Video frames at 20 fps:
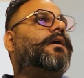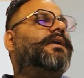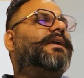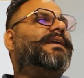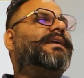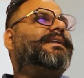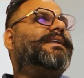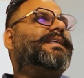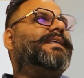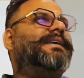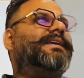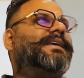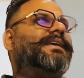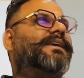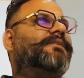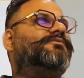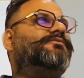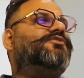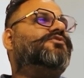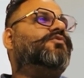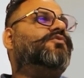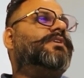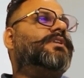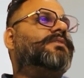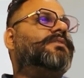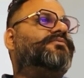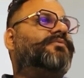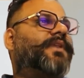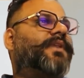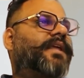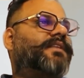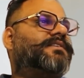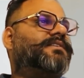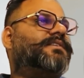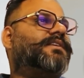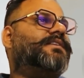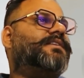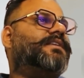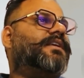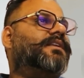It gives you
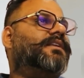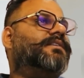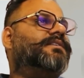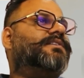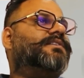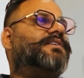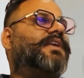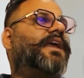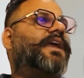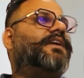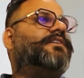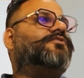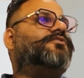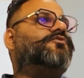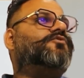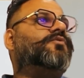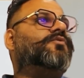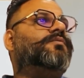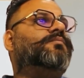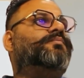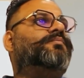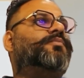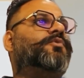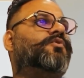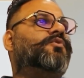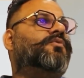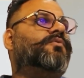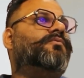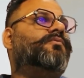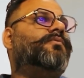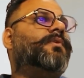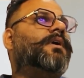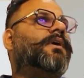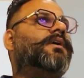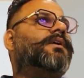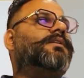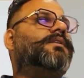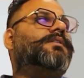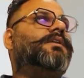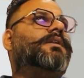inferences and insights to improve
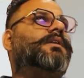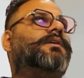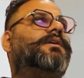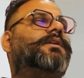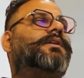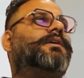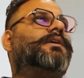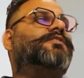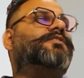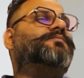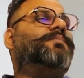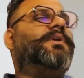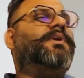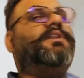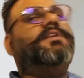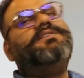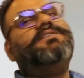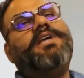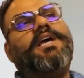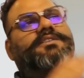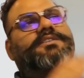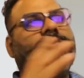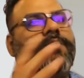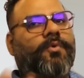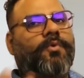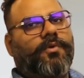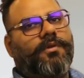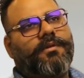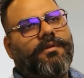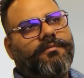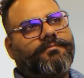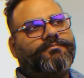the learning experience as a whole.